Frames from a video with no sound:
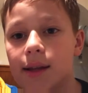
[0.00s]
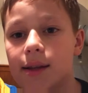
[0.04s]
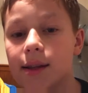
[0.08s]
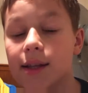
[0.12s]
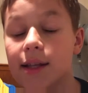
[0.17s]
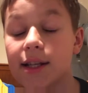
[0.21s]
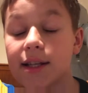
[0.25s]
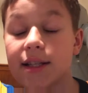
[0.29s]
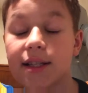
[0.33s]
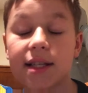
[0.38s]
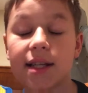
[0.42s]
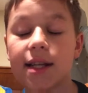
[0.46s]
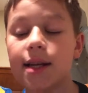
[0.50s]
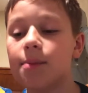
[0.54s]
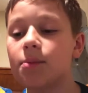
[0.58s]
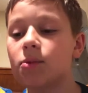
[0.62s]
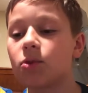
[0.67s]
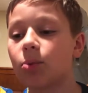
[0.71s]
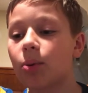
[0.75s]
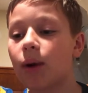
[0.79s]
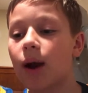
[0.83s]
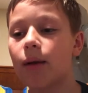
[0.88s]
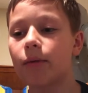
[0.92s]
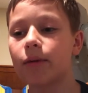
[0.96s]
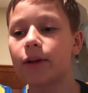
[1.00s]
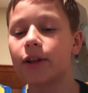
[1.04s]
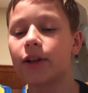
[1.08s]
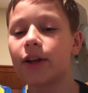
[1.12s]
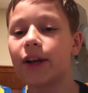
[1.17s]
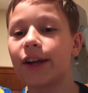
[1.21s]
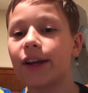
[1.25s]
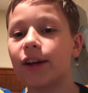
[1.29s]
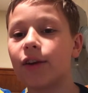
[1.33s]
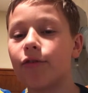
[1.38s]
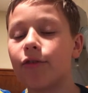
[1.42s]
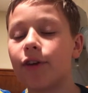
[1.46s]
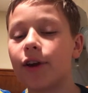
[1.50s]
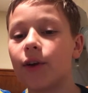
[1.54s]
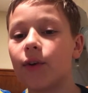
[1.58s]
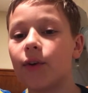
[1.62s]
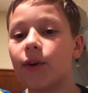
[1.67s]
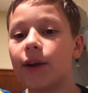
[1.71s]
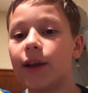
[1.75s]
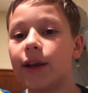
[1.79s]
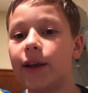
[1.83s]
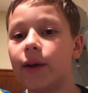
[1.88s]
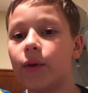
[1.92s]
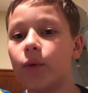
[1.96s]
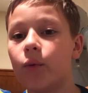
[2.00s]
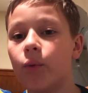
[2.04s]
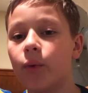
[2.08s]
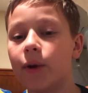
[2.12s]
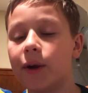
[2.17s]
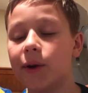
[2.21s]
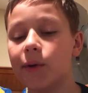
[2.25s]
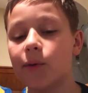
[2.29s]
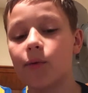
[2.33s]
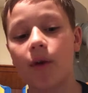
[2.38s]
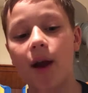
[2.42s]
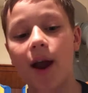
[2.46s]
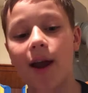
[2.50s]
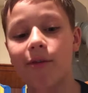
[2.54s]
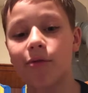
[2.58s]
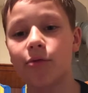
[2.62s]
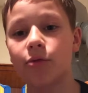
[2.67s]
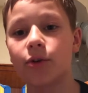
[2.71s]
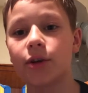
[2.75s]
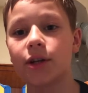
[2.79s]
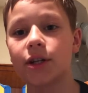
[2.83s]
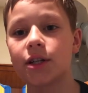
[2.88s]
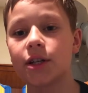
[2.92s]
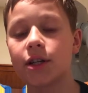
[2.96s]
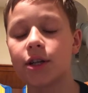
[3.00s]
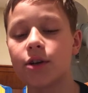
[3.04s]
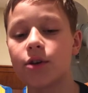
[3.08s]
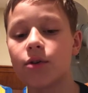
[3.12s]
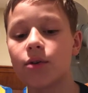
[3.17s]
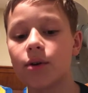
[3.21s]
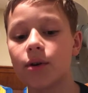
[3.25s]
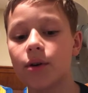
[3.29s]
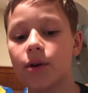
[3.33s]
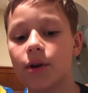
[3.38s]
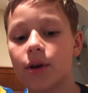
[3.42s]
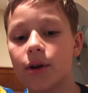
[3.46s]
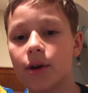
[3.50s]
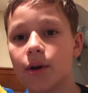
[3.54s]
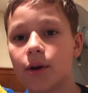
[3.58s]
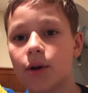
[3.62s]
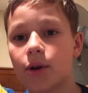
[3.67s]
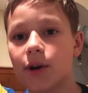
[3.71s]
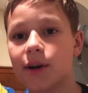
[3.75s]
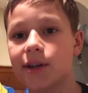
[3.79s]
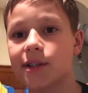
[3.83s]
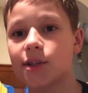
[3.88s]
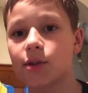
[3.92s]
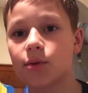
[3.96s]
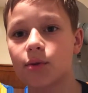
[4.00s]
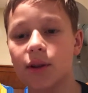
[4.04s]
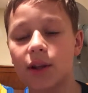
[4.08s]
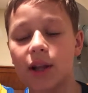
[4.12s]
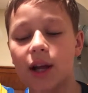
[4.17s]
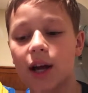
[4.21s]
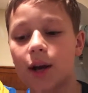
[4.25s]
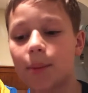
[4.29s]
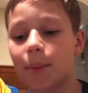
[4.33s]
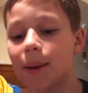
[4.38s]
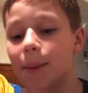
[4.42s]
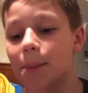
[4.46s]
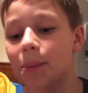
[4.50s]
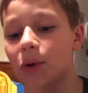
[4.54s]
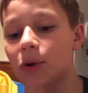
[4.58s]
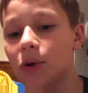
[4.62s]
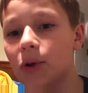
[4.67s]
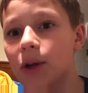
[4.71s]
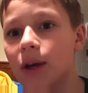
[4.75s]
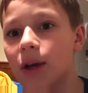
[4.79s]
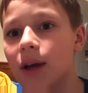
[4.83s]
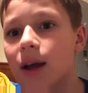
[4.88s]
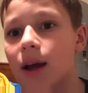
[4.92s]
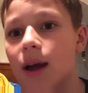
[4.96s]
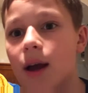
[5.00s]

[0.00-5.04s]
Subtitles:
This seems probably like a very weird rivalry to you, or to a lot of people,